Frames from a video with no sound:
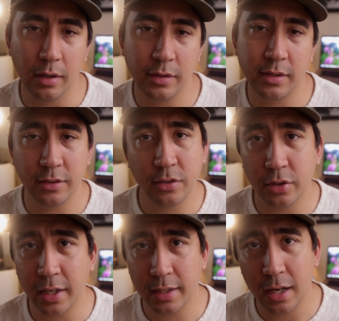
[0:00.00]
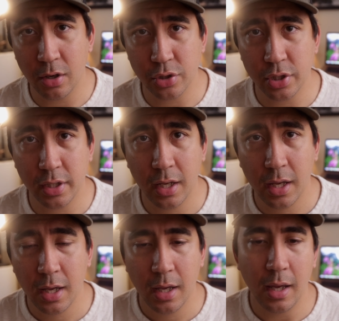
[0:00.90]
sensor technology.
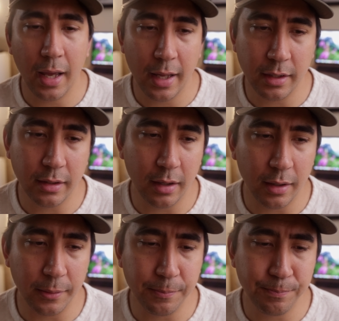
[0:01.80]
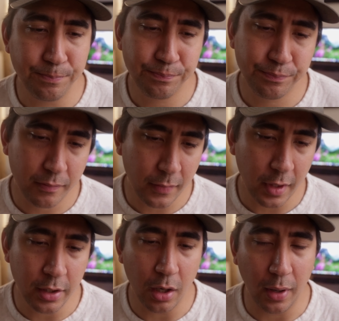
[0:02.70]
And
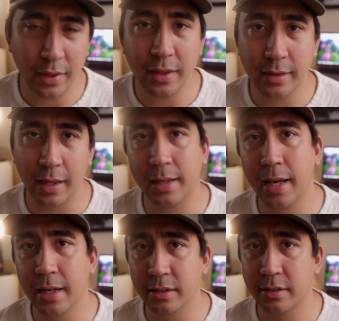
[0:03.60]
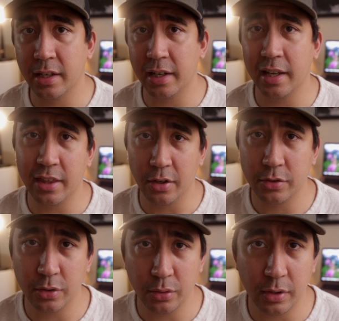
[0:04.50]
you know, I think that Canon's going to get there
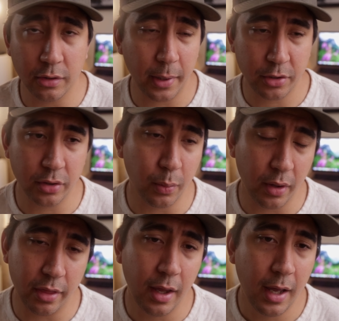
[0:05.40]
soon, especially with